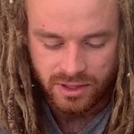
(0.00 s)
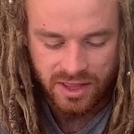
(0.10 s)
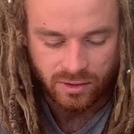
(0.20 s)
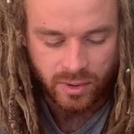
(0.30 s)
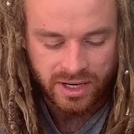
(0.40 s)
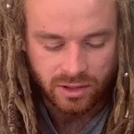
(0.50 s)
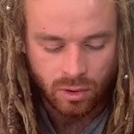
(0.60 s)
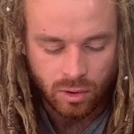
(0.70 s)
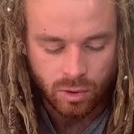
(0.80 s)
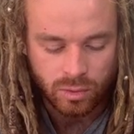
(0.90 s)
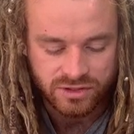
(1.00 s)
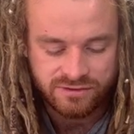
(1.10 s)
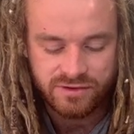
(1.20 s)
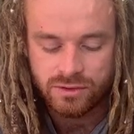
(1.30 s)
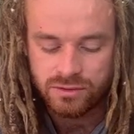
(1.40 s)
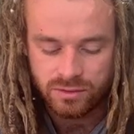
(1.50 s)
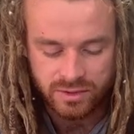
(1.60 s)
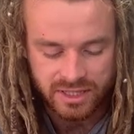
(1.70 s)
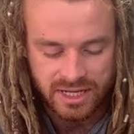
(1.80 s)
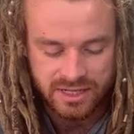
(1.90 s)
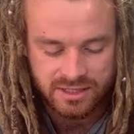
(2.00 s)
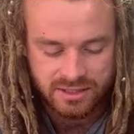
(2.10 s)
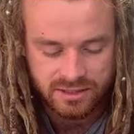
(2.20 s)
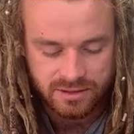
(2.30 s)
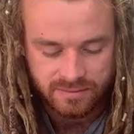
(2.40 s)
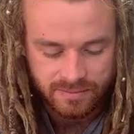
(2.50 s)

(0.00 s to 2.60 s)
And the wedding hall was filled with guests.